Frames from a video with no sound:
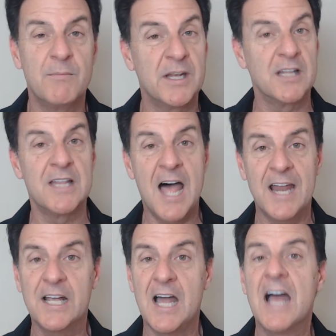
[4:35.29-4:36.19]
but a lot
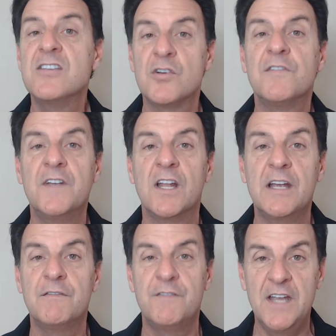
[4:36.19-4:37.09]
of guys are
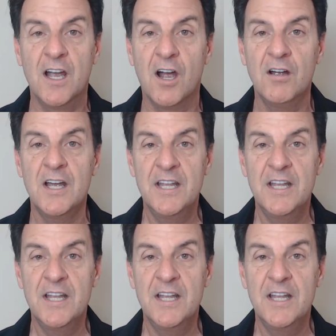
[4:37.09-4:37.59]
feeling fear